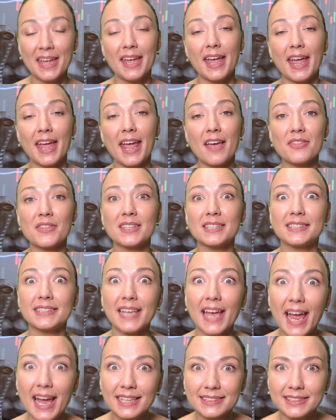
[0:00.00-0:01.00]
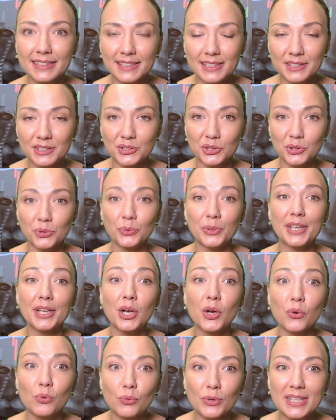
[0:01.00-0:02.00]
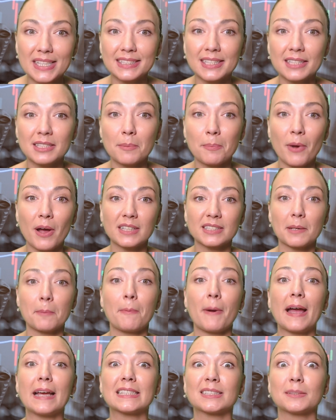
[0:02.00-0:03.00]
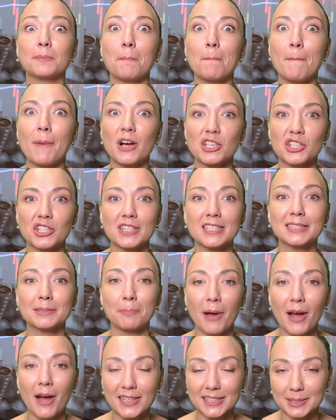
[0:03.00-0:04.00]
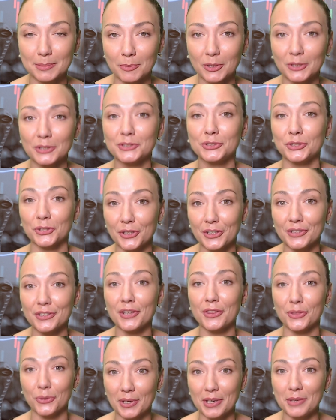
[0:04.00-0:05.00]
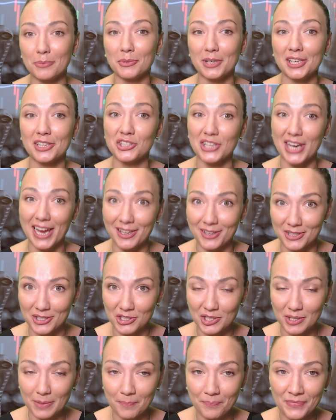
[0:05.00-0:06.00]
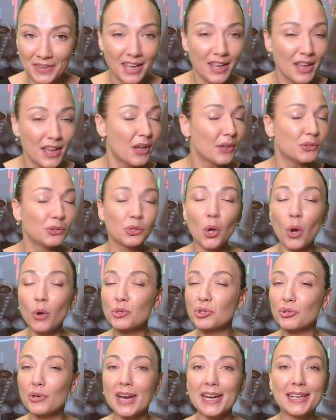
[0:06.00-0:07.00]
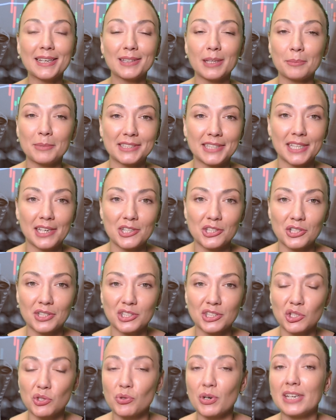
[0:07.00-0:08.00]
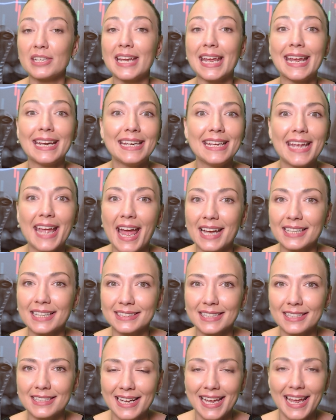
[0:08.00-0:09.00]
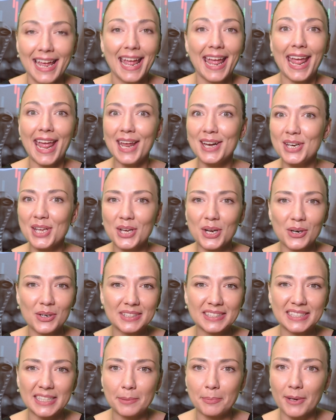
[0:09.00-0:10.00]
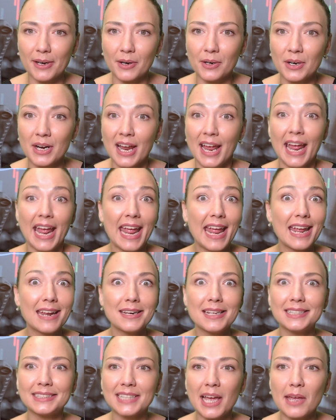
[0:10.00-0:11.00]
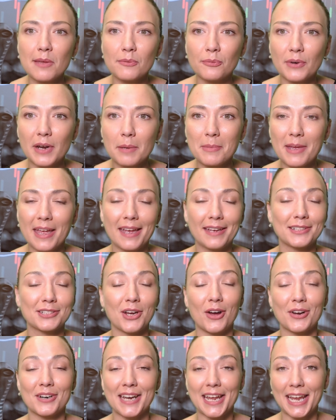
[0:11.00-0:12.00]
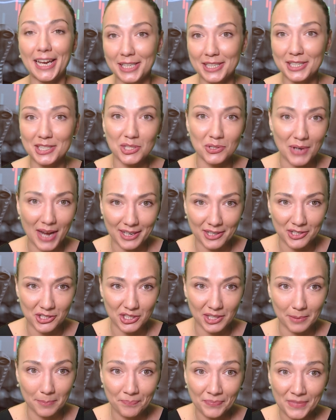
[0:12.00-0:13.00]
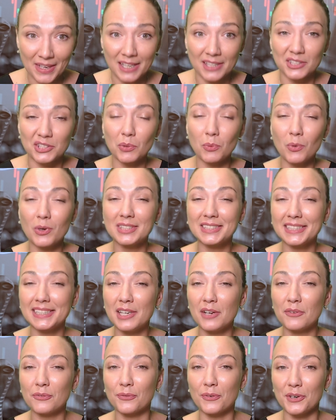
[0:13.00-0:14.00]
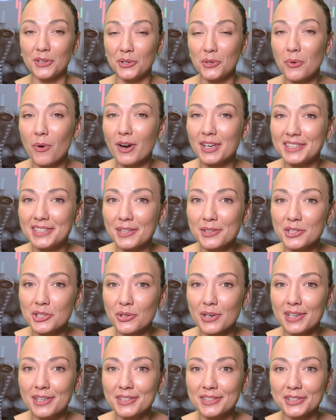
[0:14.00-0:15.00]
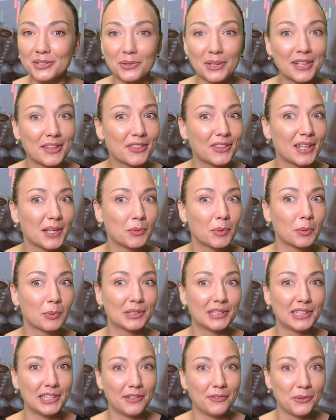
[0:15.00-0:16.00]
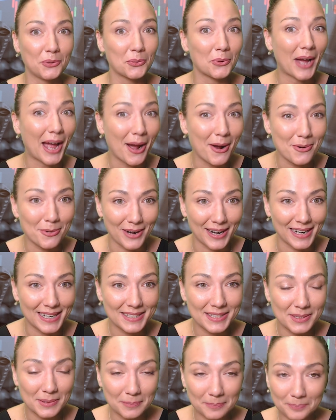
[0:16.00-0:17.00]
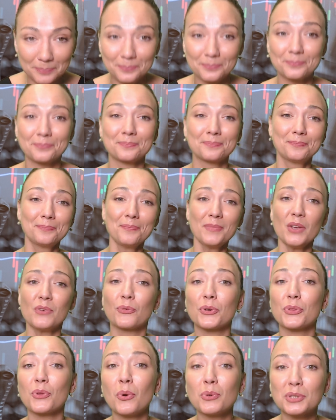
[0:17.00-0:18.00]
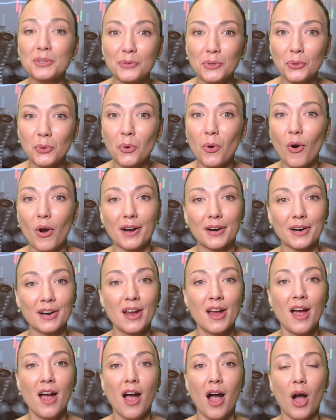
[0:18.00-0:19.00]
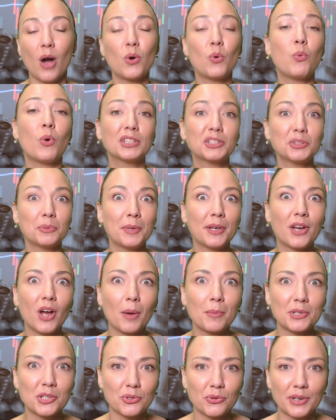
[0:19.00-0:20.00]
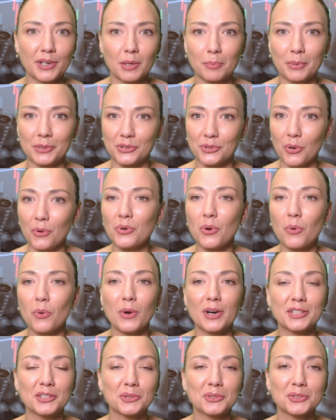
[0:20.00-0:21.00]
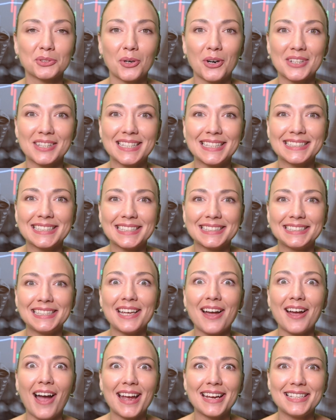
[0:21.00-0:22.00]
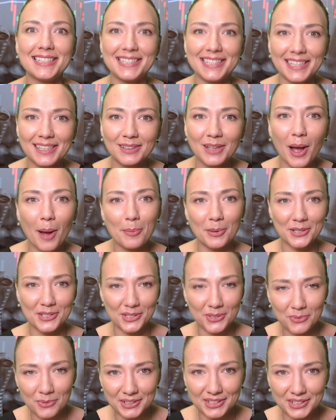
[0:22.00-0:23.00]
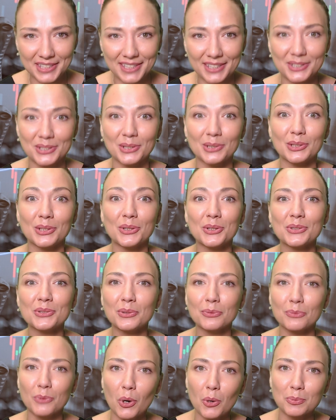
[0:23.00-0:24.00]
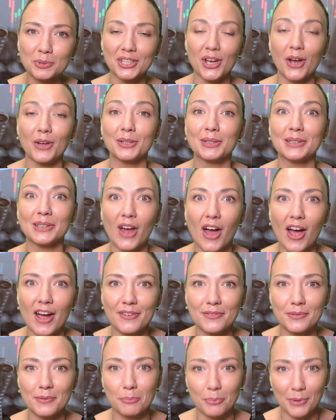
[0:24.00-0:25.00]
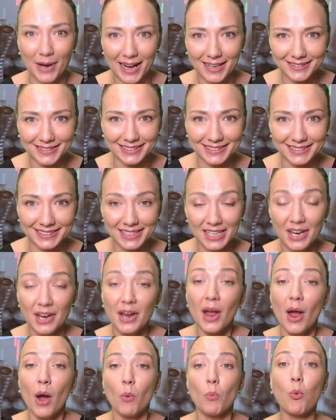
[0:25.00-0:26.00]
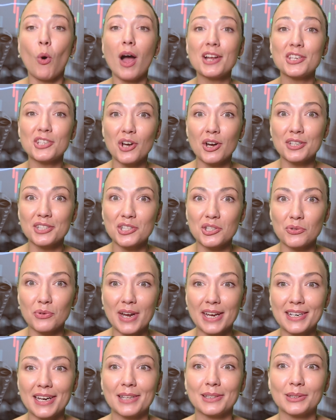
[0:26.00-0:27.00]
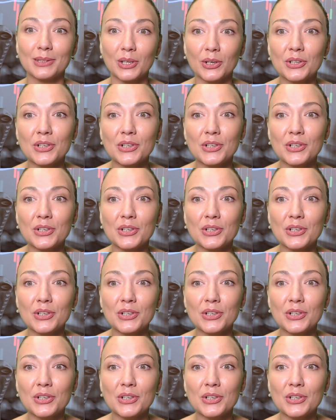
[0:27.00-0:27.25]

and the task is to increase the deposit by as much as possible during the three week challenge. No trading limitations, trade any asset, any currency pair, any time frame, and on any strategy. So what's in it for you, our dear traders? You didn't think we would leave you out, right? For those of you who are who want to become a trader but don't know where to start, this is the ideal opportunity to learn the ropes on live practice. Watch us trade and learn